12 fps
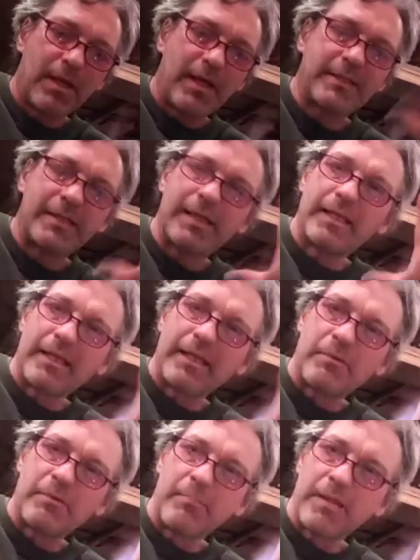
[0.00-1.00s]
Ideally I want
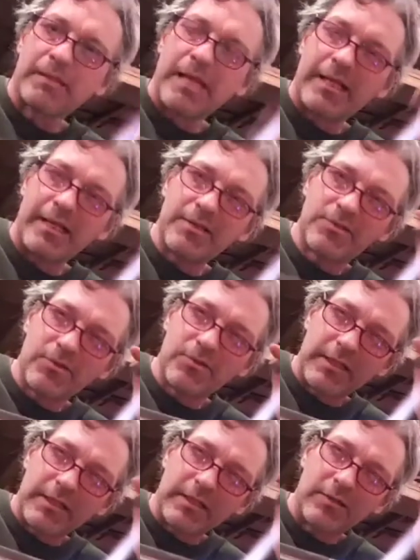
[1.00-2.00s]
to melt that in so
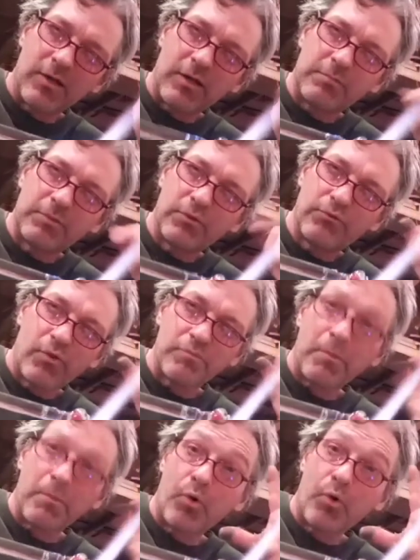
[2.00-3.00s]
that the dark blue
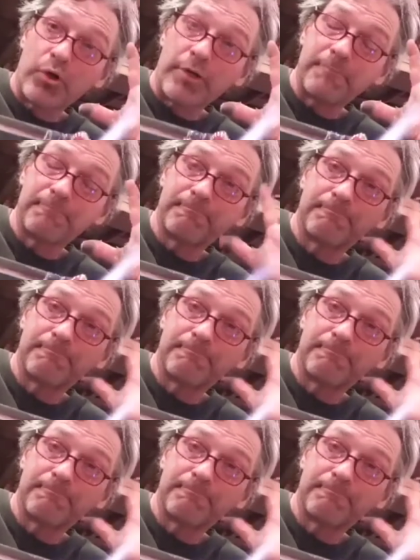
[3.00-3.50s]
forms a border.